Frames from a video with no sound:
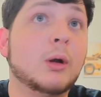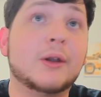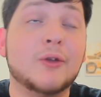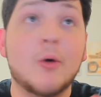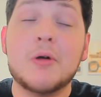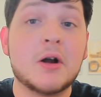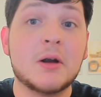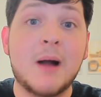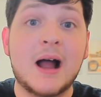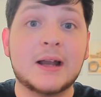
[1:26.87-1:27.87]
is no
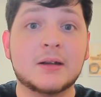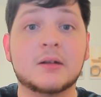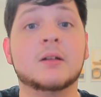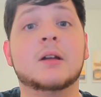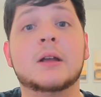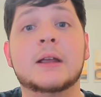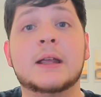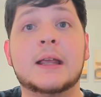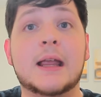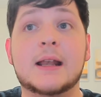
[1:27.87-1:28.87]
longer mine.
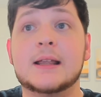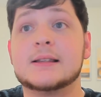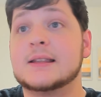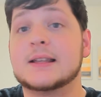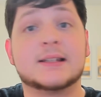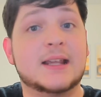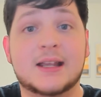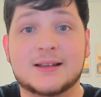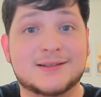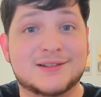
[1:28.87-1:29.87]
It is this
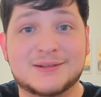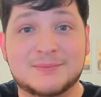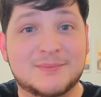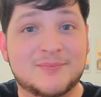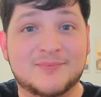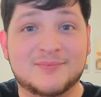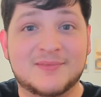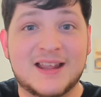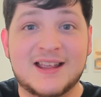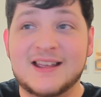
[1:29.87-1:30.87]
kid's.
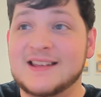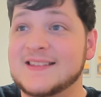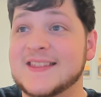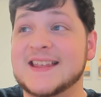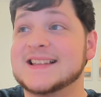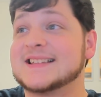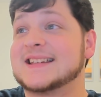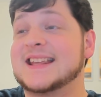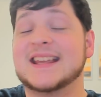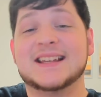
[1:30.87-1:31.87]
This
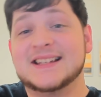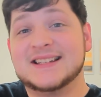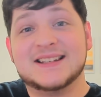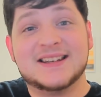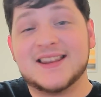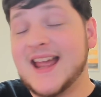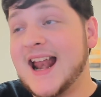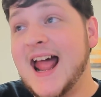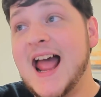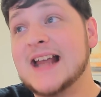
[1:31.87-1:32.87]
kid
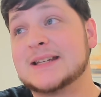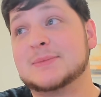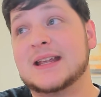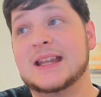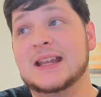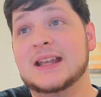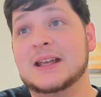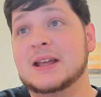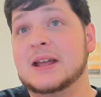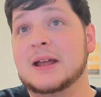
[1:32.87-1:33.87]
that hacked me
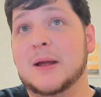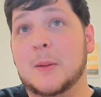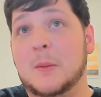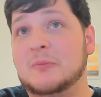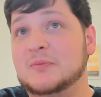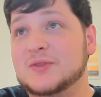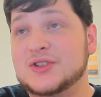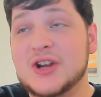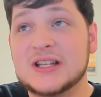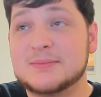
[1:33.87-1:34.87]

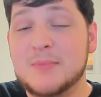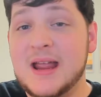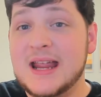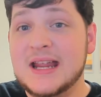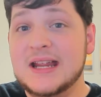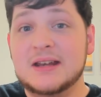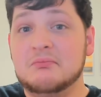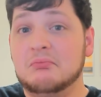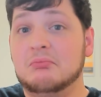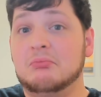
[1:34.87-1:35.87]
just
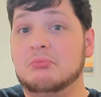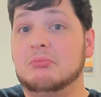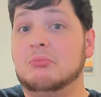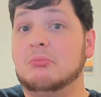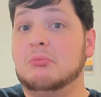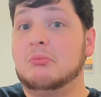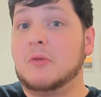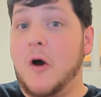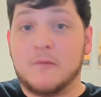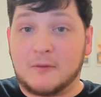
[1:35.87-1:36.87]
made
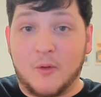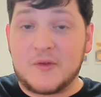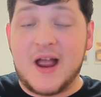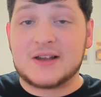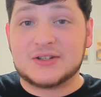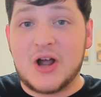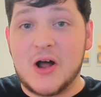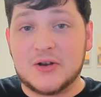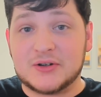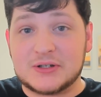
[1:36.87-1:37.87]
over
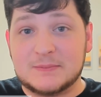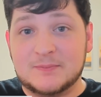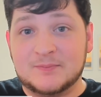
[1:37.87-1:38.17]
$4,000.